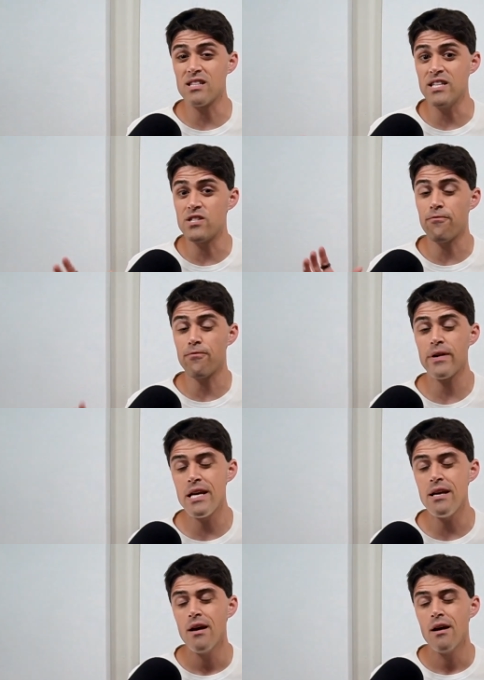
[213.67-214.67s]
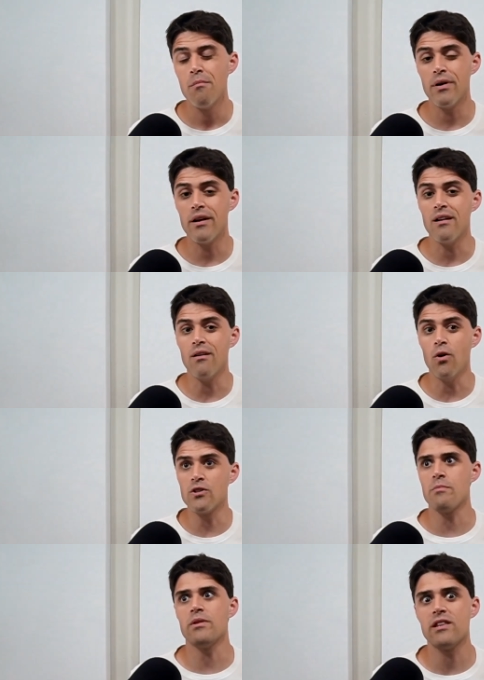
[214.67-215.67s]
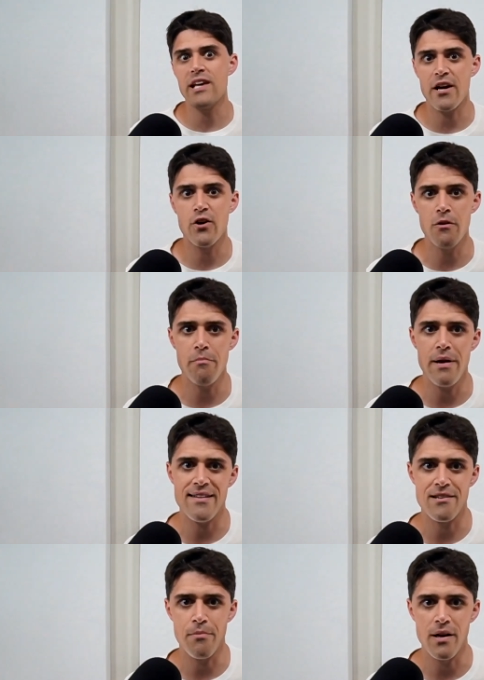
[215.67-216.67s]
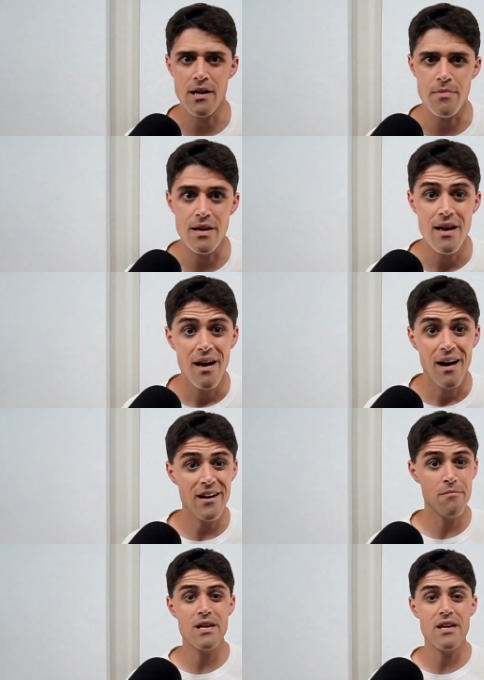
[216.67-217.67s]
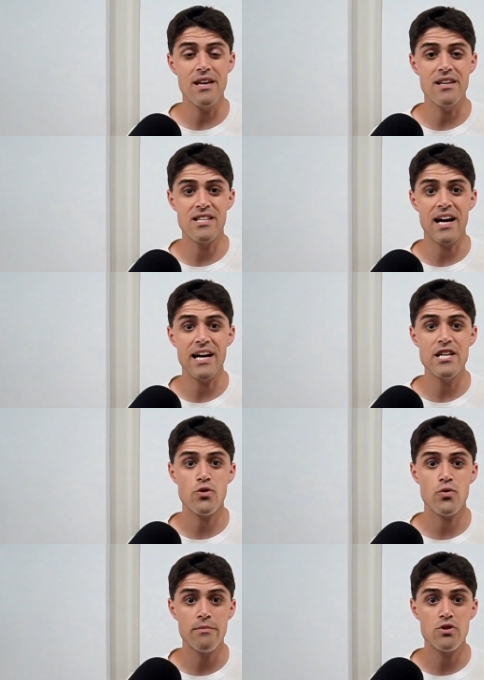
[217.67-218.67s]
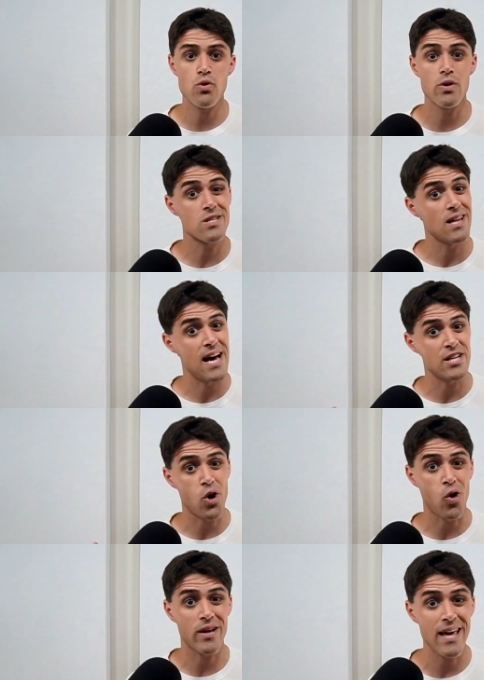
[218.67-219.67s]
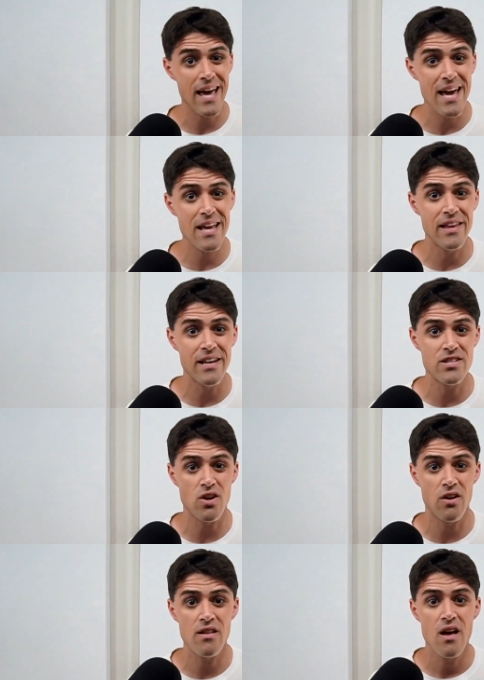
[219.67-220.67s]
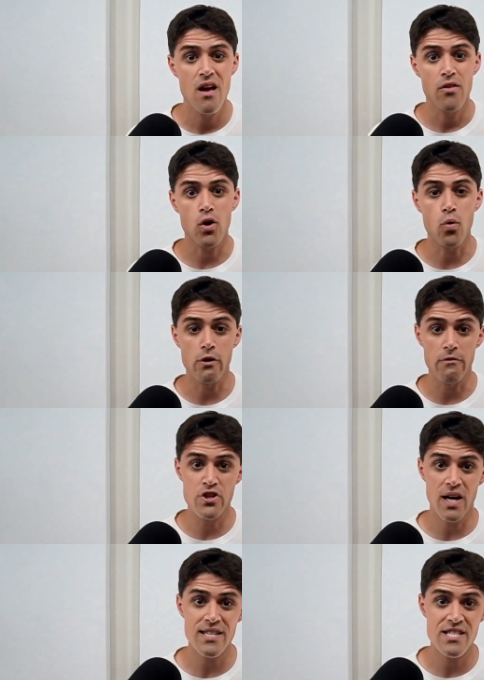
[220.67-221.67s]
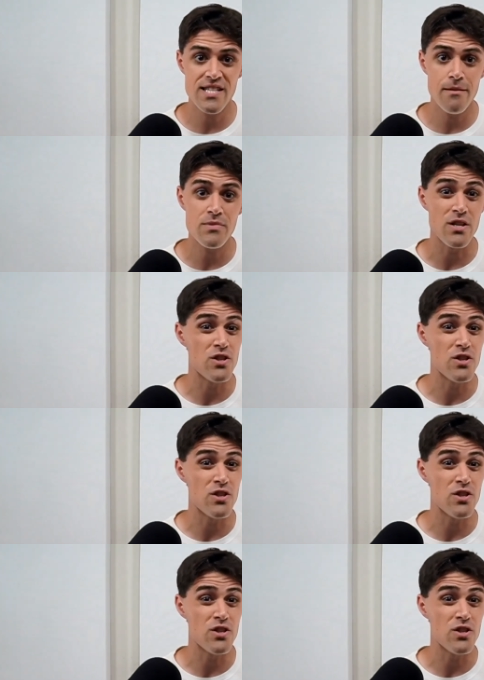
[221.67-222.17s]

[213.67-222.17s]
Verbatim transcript: list free, but ultimately I couldn't pass up Honeybee. Honeybee is an ice cream store slash arcade that is on the corner of John Sims and